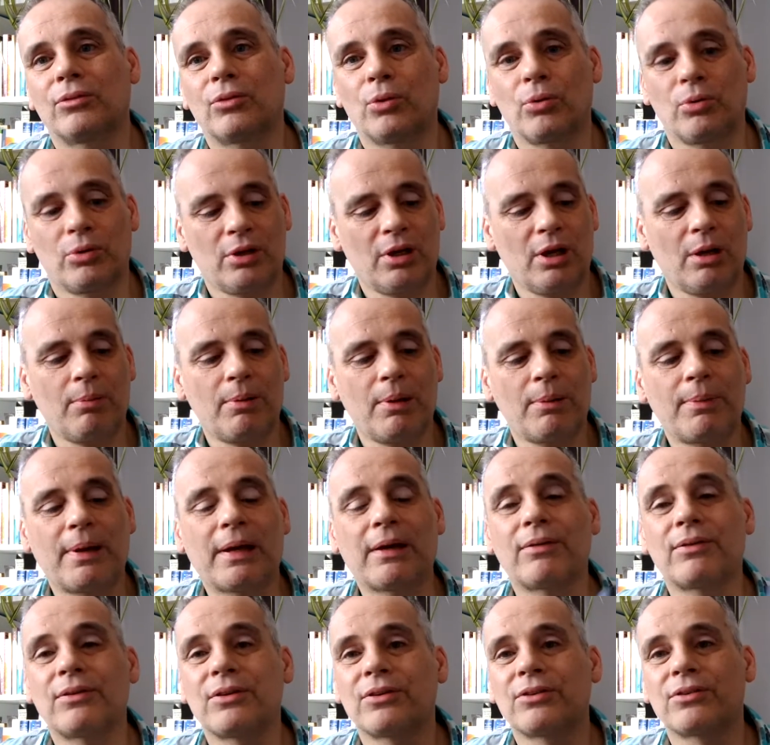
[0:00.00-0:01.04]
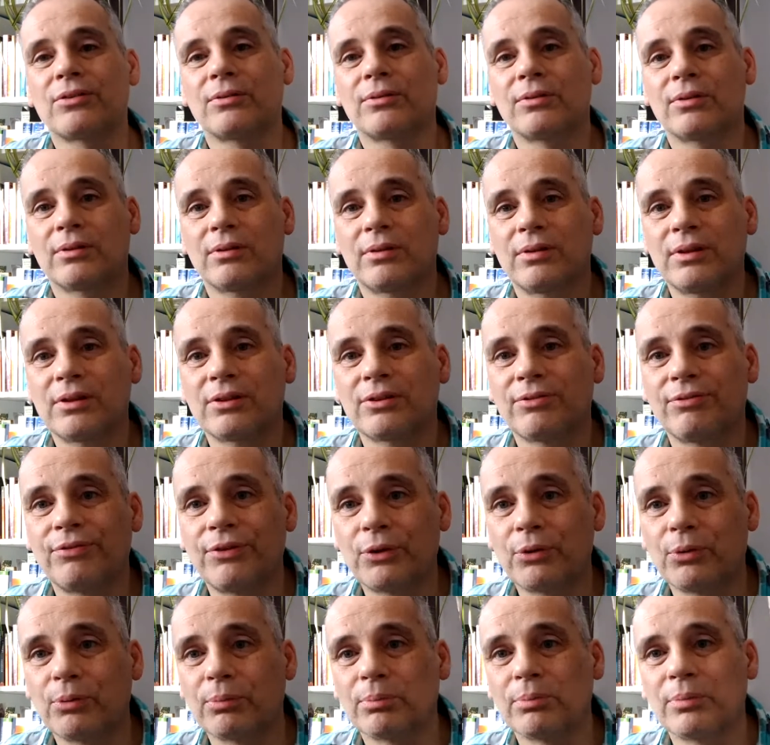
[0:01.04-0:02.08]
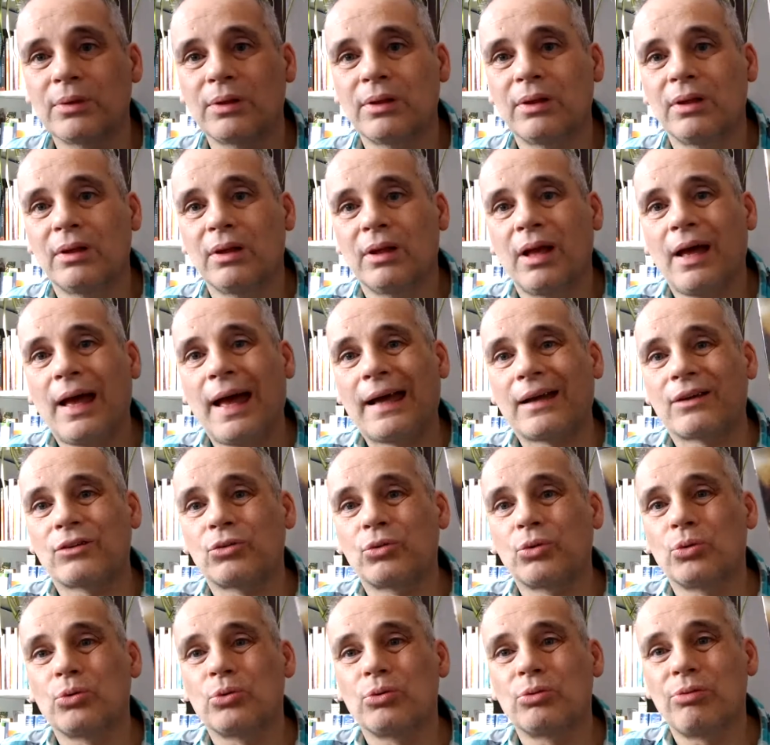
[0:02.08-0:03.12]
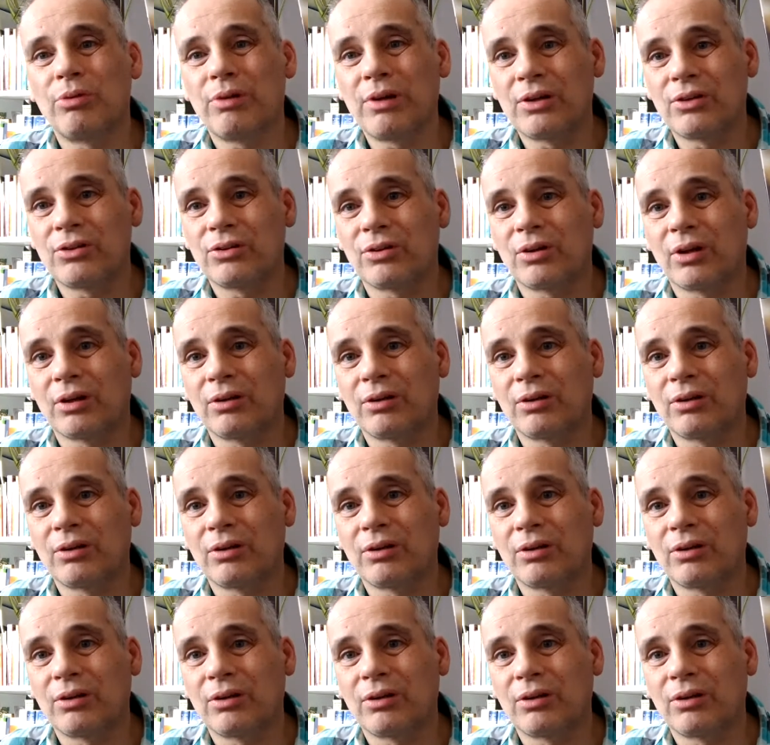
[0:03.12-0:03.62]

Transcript: talking a bit about this film, Hacksaw Ridge.